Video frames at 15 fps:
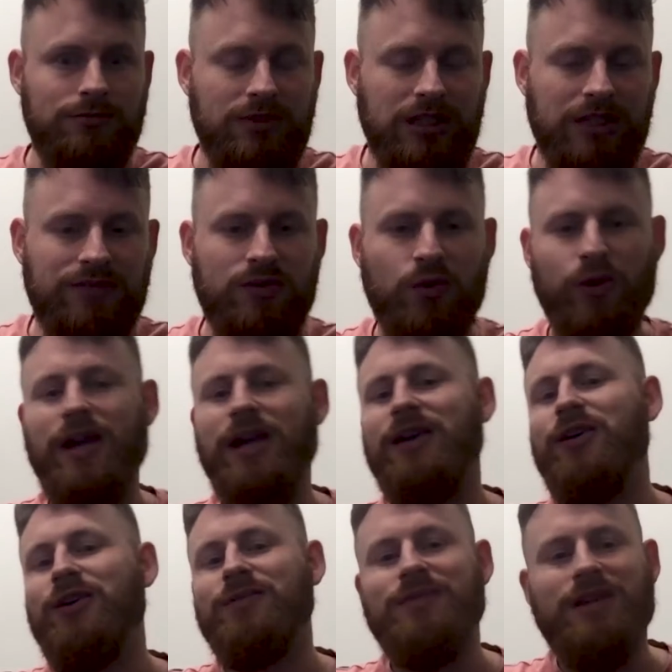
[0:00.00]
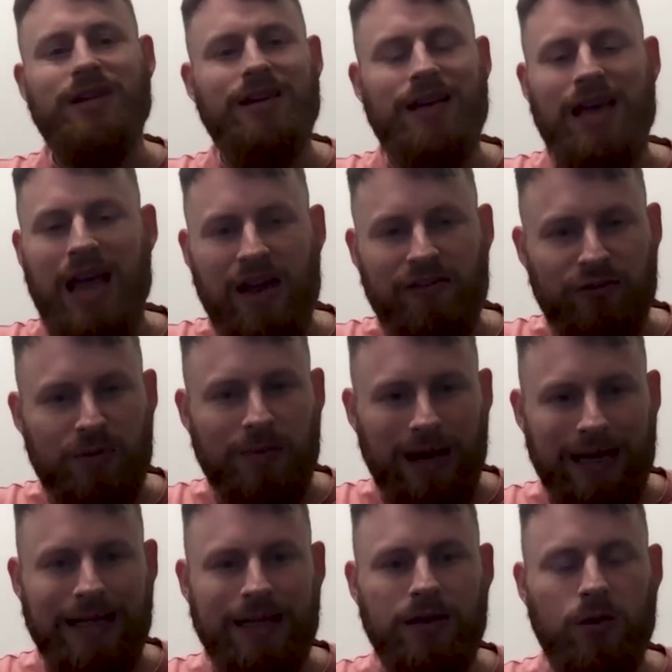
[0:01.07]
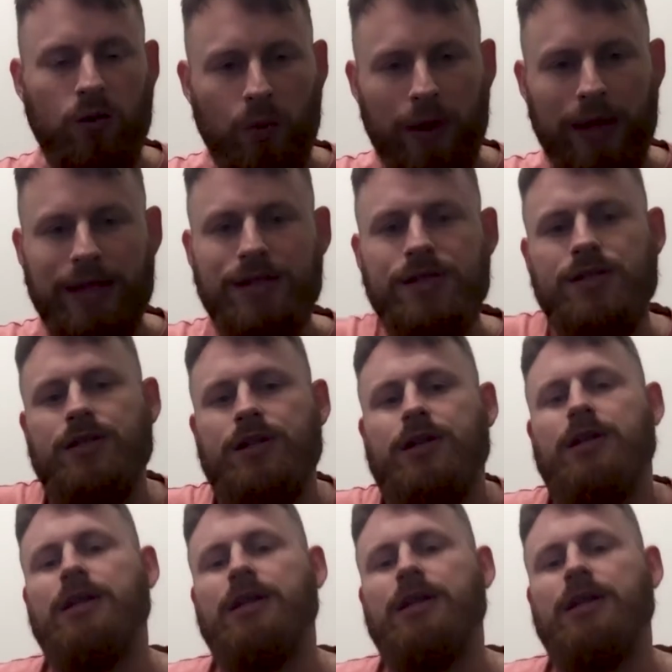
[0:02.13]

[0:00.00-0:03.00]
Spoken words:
leave door hanger, everybody wins.